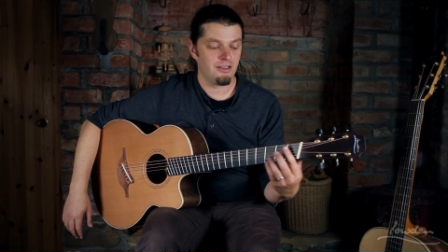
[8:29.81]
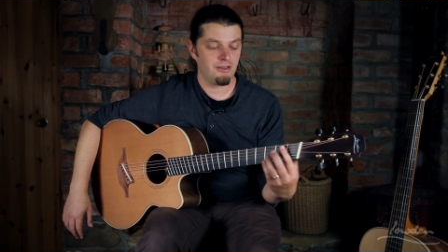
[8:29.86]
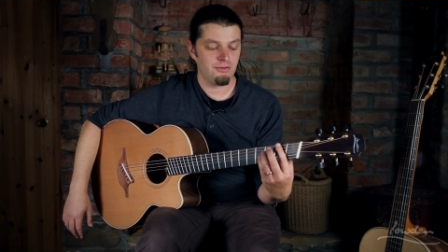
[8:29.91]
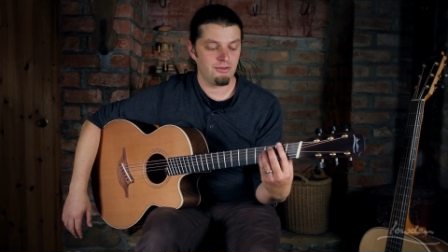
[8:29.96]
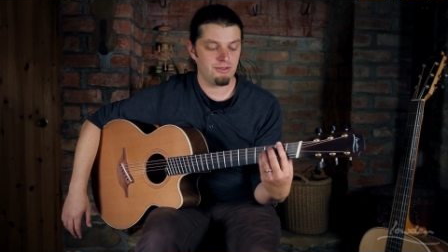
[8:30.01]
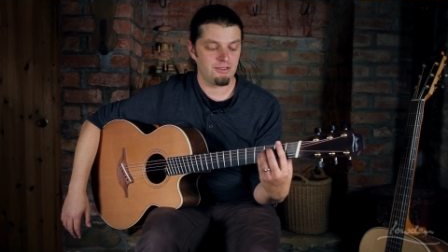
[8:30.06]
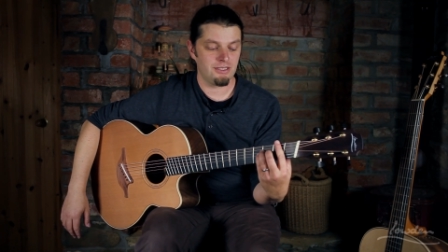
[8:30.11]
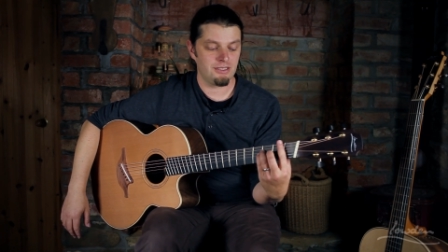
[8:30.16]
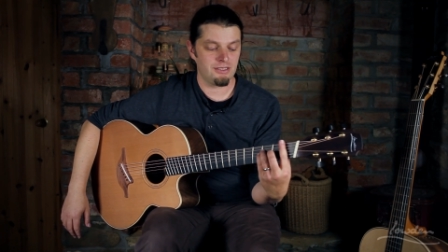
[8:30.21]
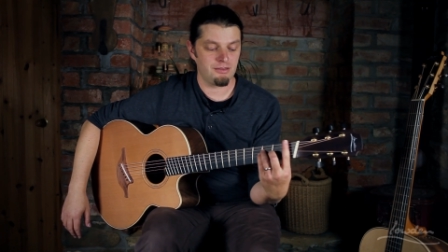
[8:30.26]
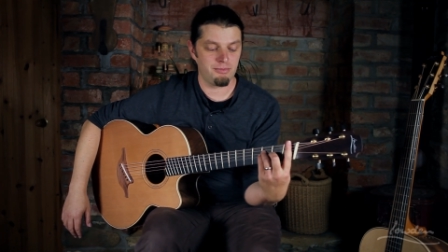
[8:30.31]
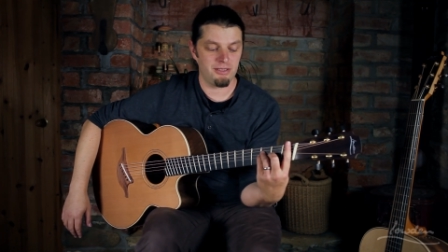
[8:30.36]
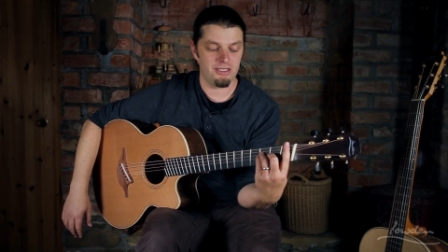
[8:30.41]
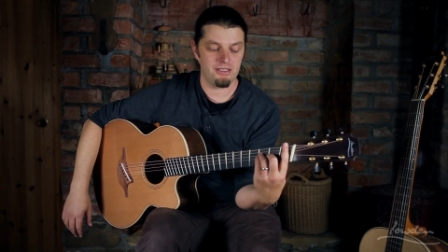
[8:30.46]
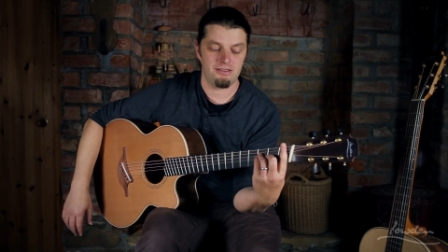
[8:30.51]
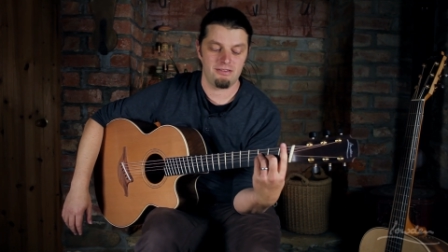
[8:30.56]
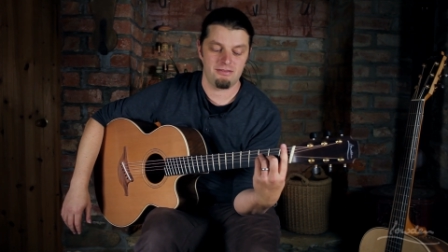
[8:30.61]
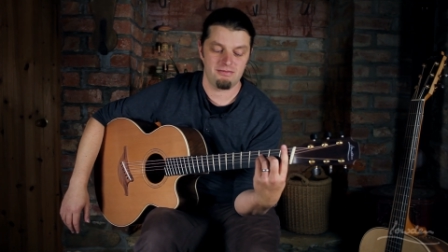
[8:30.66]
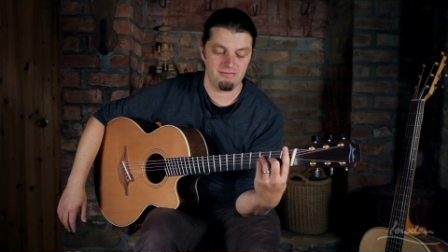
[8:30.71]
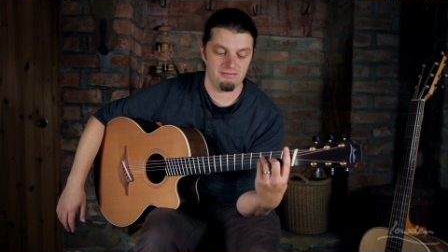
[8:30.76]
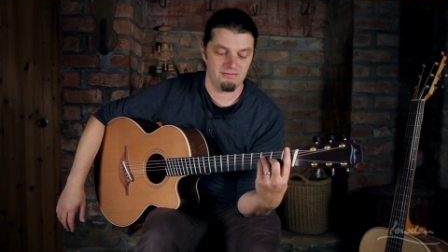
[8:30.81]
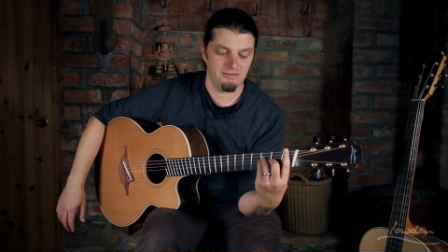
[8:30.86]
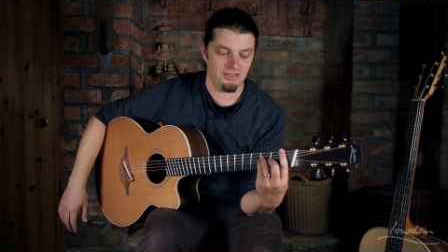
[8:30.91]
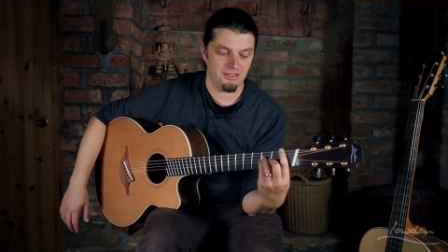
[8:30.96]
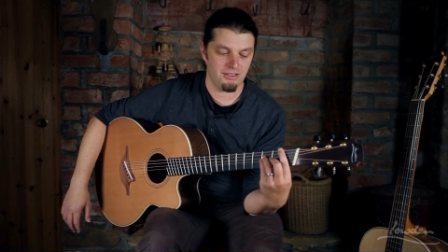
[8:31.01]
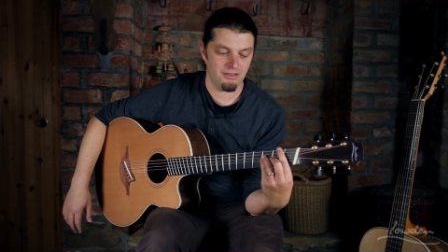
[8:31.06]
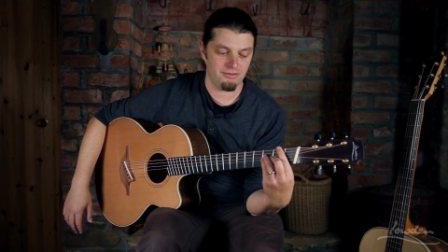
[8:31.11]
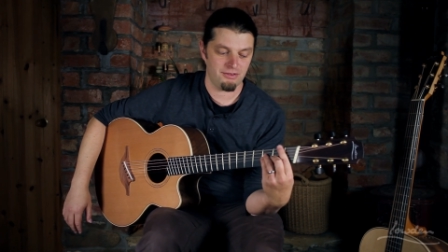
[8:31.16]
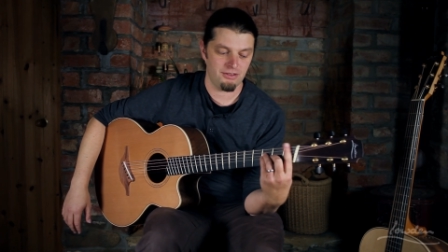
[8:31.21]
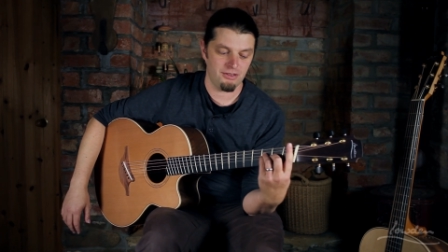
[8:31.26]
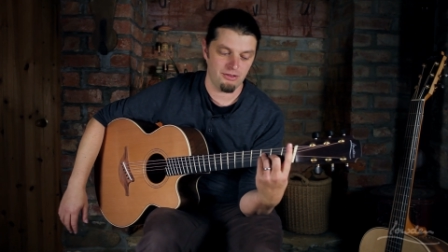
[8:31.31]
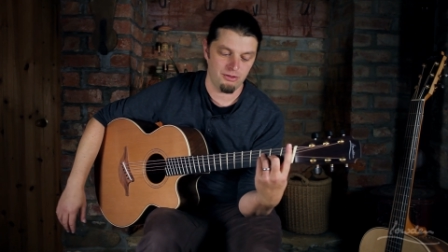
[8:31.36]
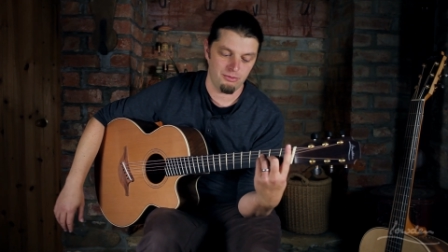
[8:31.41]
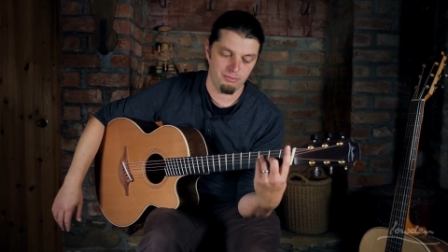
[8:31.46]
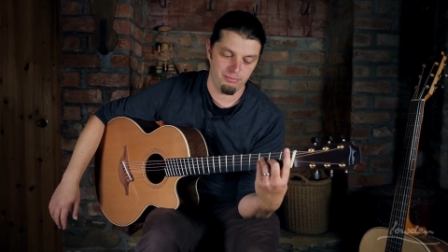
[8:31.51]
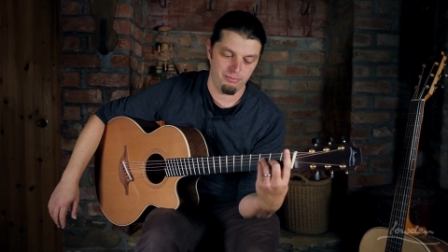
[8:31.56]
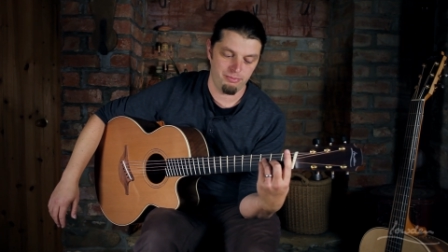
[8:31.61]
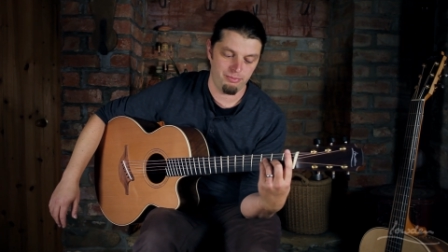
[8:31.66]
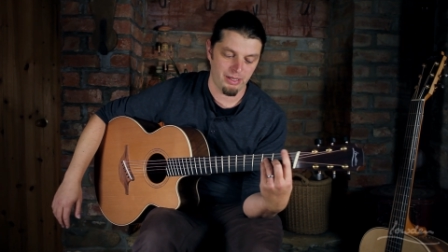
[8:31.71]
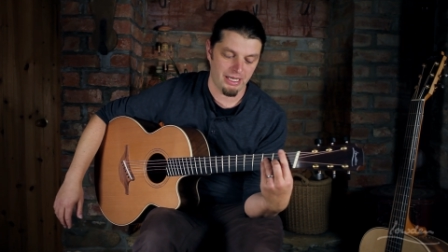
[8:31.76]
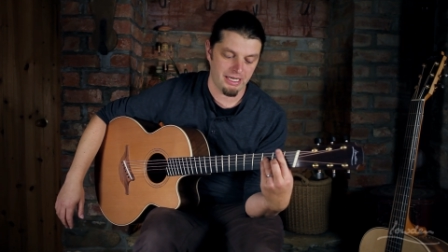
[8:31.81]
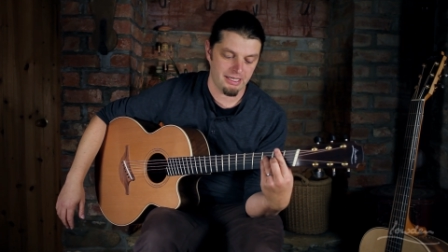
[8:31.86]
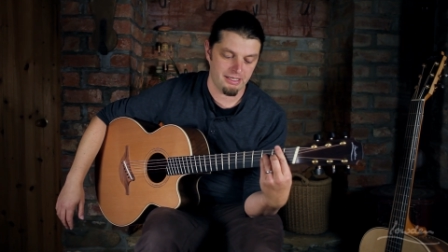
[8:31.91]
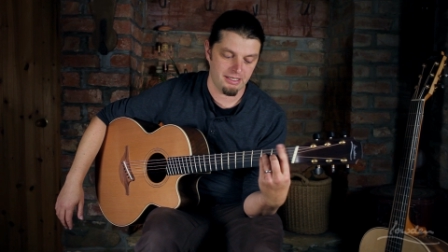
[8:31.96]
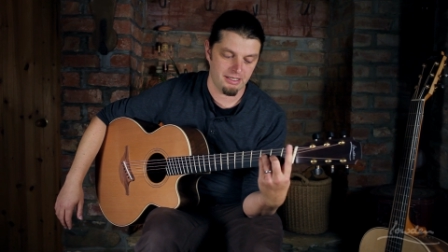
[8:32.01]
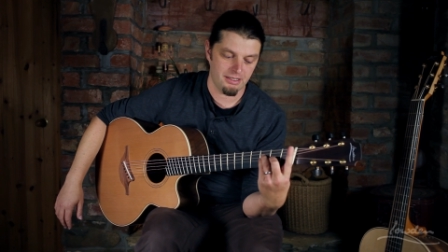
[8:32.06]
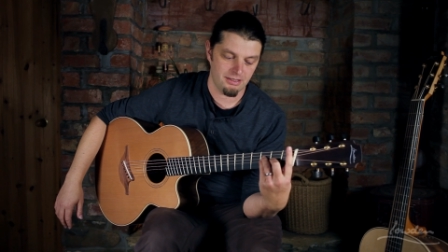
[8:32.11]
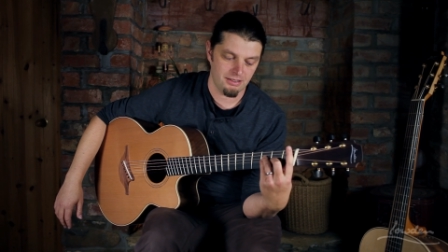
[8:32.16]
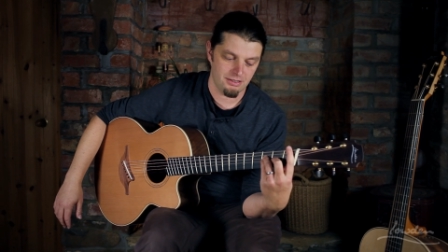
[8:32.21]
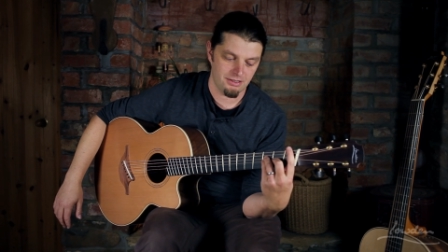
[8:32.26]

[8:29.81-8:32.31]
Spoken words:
which is a bit, you have to go back here,